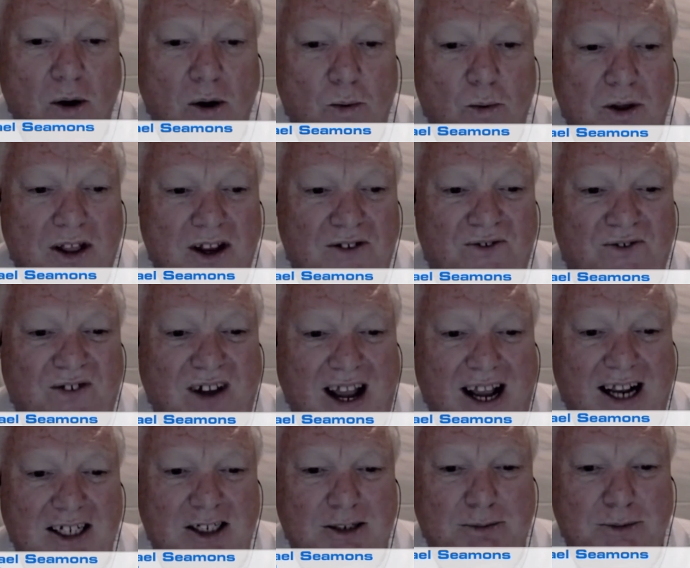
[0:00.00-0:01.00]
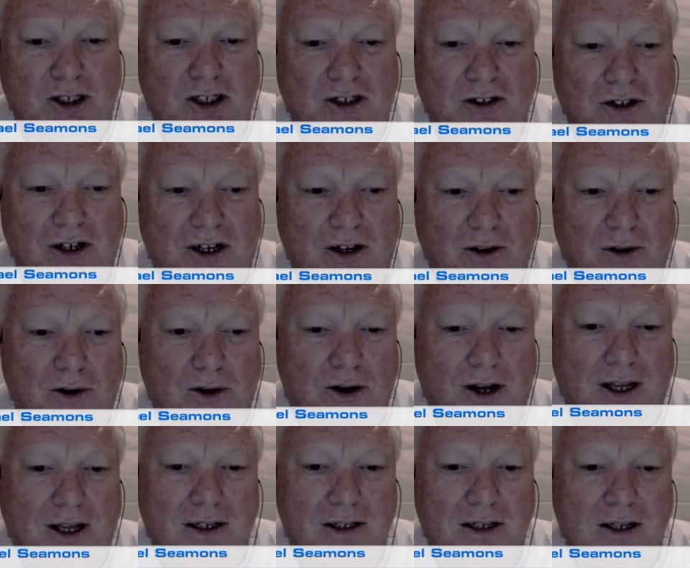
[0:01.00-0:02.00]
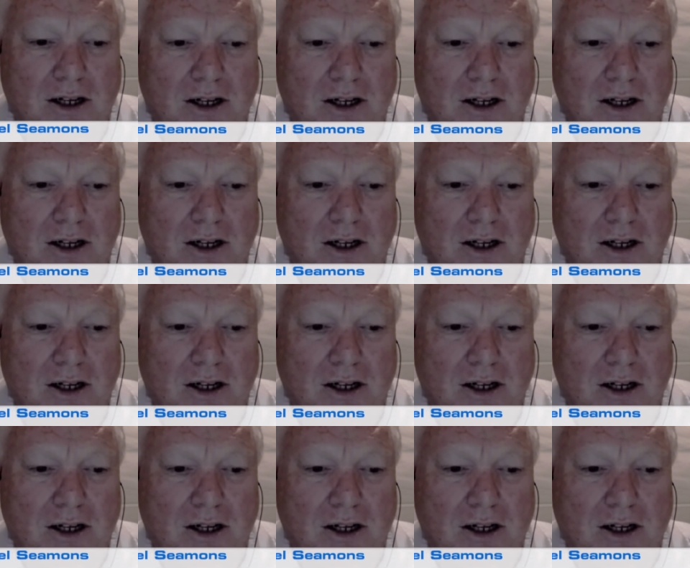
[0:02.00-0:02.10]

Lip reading: with advanced machine learning